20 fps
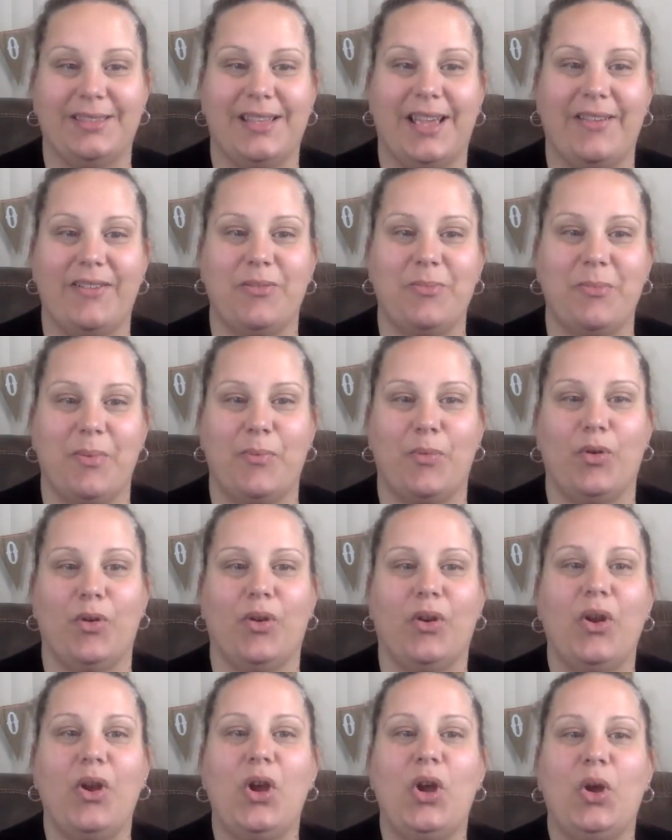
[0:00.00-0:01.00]
I
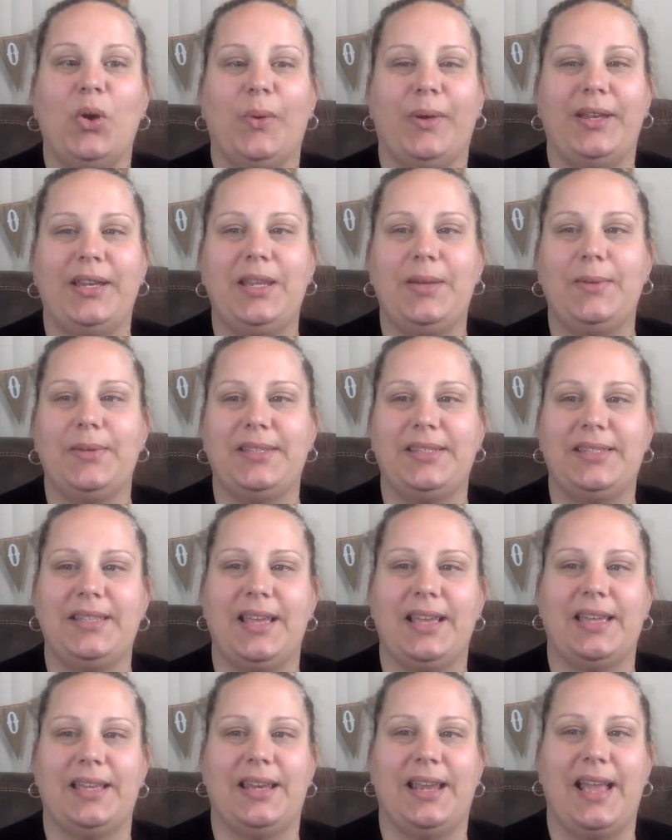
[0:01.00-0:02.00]
remember when he was
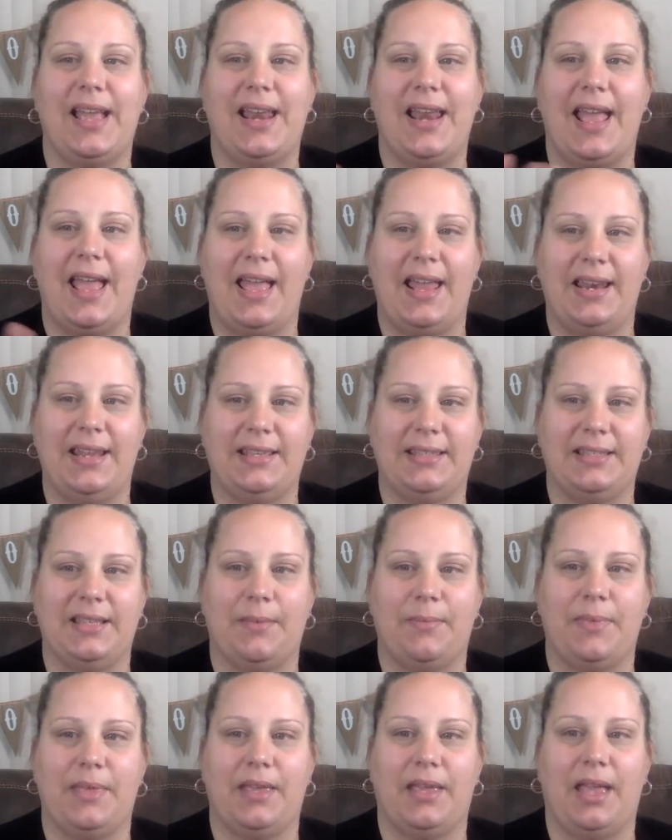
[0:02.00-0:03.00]
sick and I had to edit
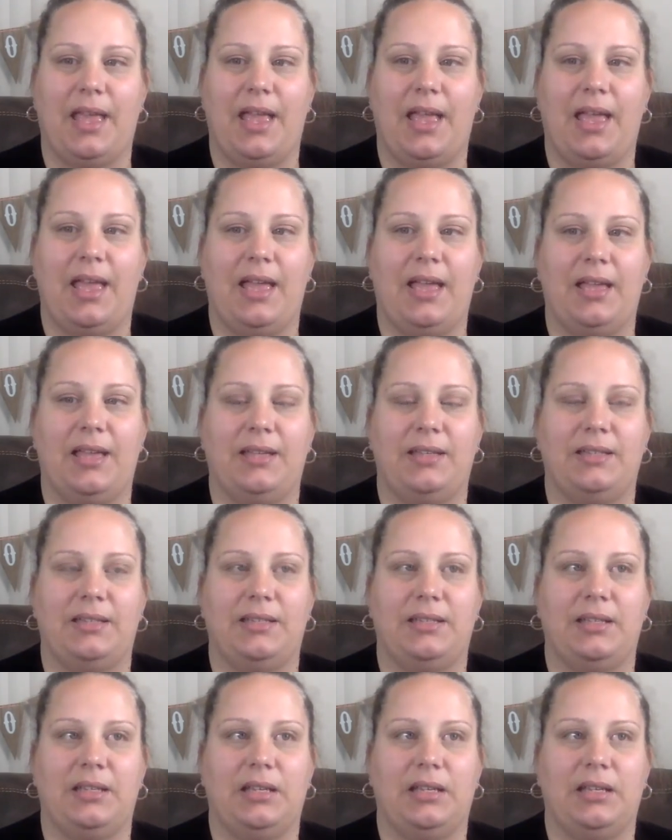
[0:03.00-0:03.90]
something and